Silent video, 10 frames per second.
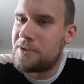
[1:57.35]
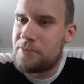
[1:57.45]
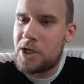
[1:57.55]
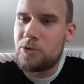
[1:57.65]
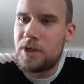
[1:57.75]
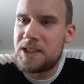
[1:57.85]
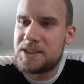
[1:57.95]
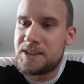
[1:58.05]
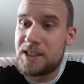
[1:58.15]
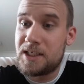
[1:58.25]

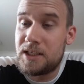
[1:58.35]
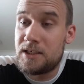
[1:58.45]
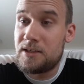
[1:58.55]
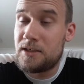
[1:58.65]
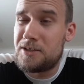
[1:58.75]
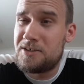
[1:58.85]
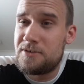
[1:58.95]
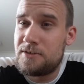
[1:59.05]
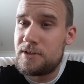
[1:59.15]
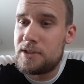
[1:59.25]
powerless and
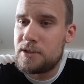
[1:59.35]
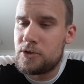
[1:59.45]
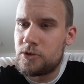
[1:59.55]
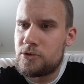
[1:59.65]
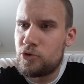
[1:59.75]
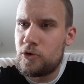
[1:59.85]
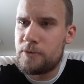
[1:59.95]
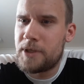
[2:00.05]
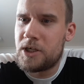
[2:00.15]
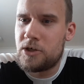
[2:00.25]

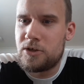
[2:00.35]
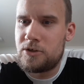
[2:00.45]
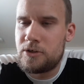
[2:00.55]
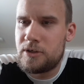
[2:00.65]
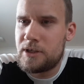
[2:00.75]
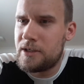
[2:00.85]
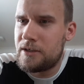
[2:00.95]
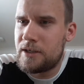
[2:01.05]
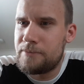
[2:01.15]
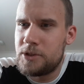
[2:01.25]
controlled by her
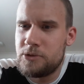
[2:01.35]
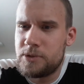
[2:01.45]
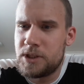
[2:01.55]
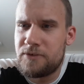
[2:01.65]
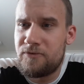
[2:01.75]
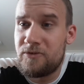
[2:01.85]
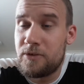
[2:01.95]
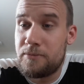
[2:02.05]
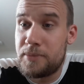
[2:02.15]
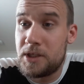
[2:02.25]

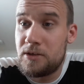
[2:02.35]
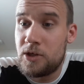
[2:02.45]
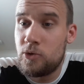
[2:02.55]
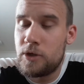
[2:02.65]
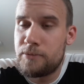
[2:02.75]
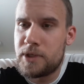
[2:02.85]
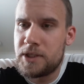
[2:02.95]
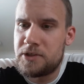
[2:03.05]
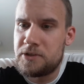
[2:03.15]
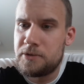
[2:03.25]
abusive big older
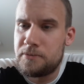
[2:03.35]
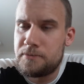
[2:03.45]
brother,